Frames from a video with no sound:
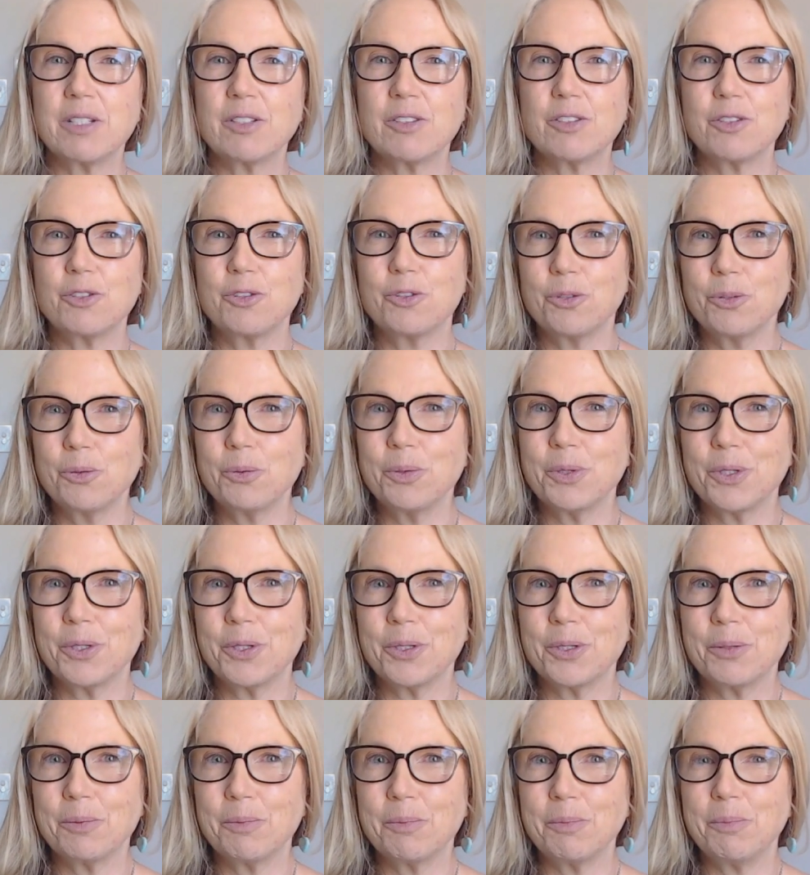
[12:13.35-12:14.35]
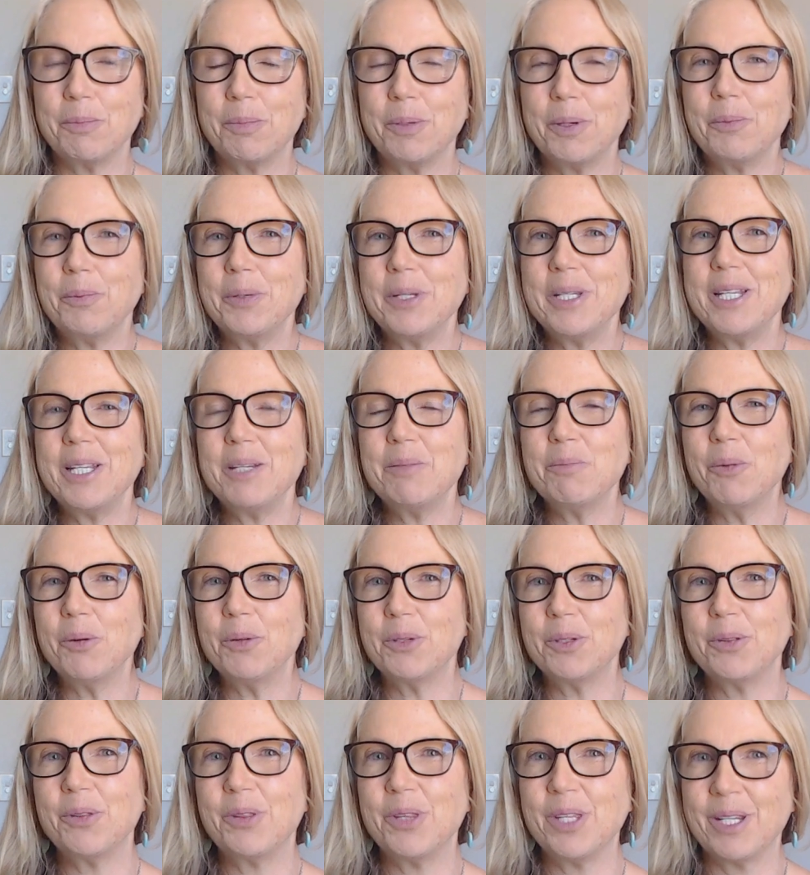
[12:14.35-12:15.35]
to do with it, but we need more
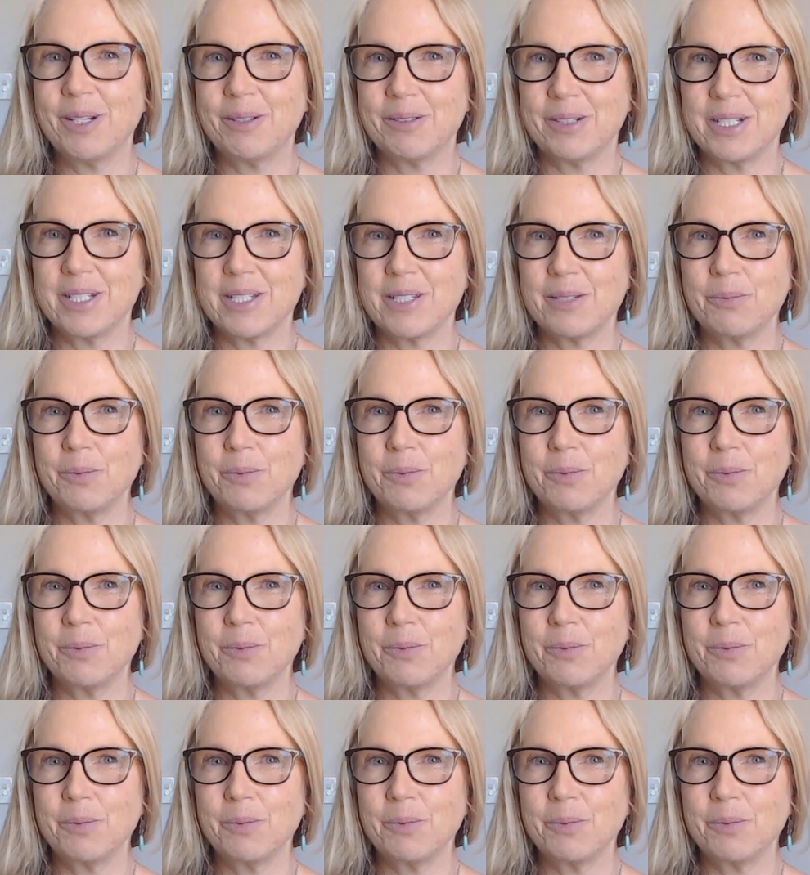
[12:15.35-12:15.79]
than theories.